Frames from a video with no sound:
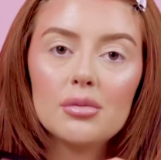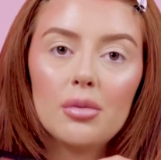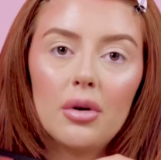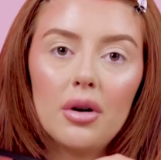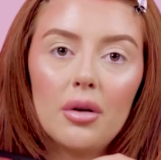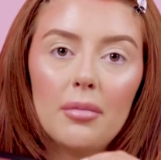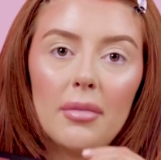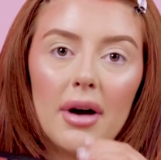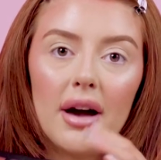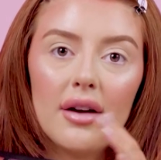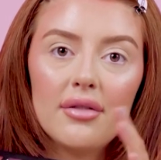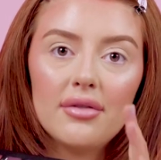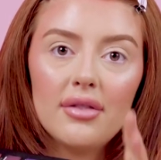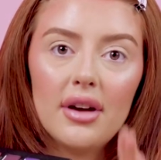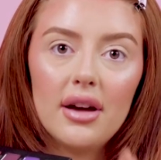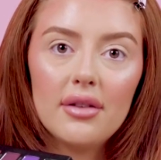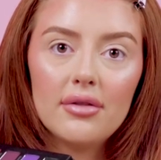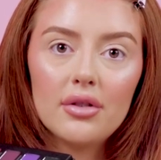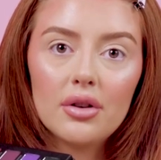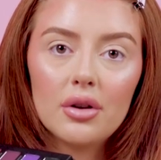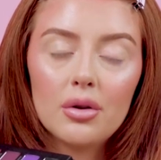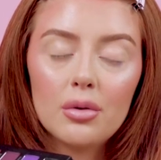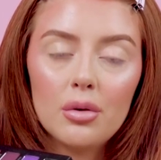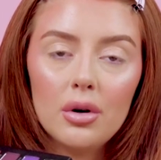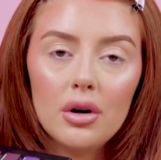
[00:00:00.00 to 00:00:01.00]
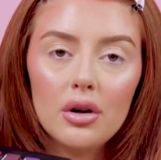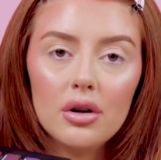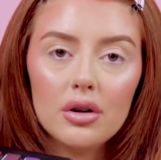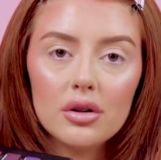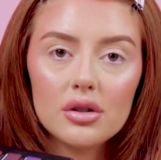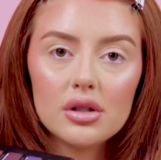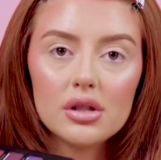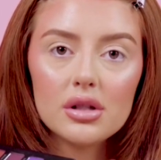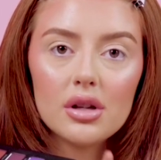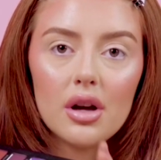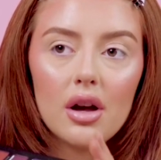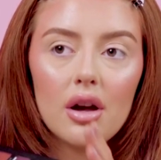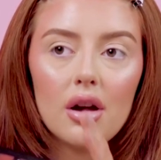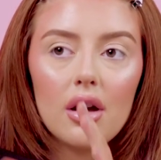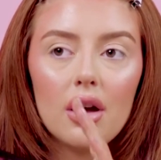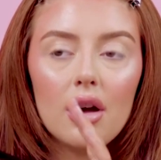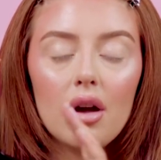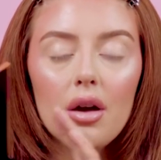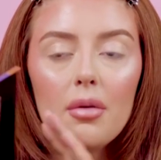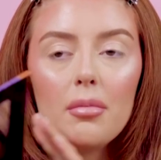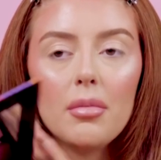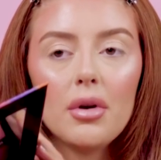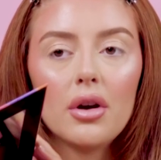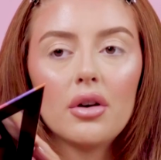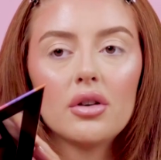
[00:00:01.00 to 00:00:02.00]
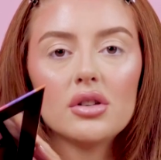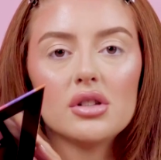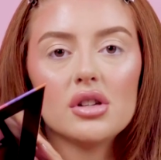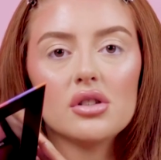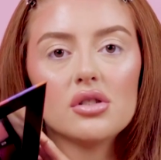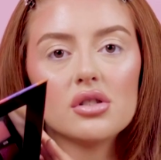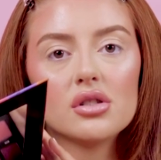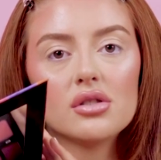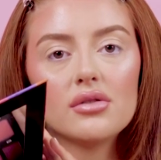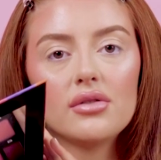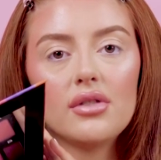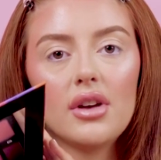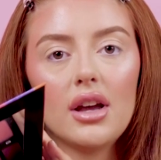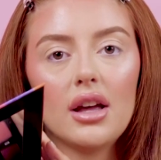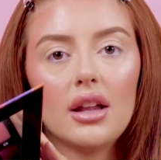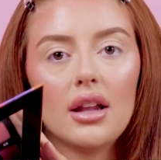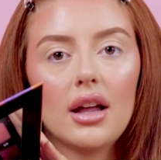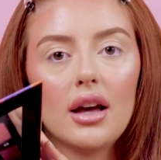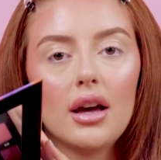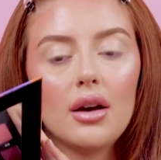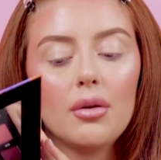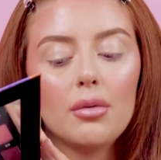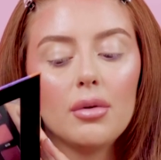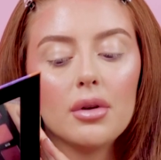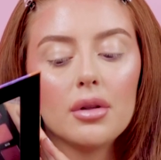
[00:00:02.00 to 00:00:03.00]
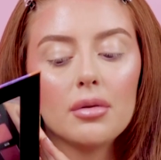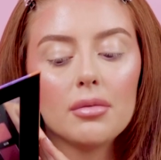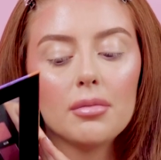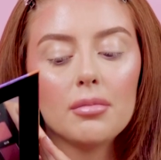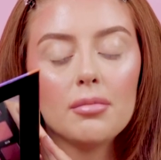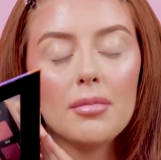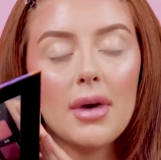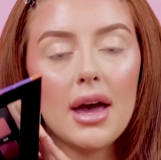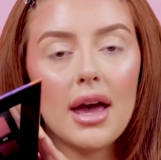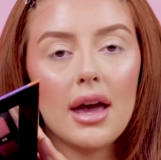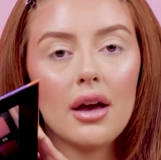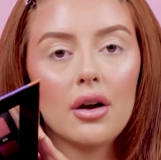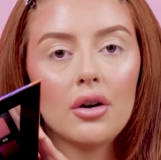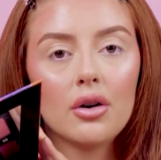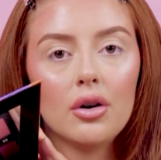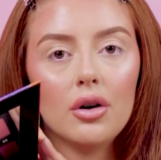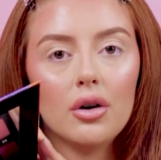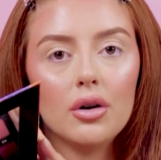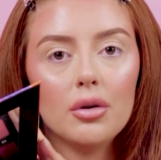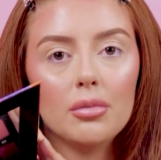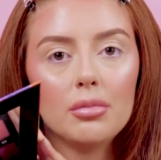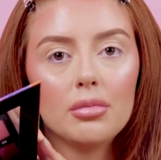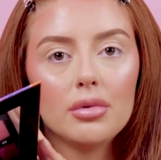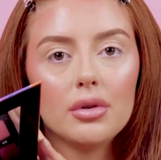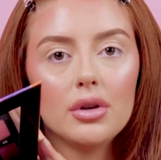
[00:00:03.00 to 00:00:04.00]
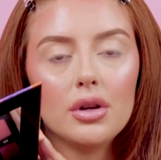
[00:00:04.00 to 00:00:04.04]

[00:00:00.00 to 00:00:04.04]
one of my favourite quotes, because I just feel like with makeup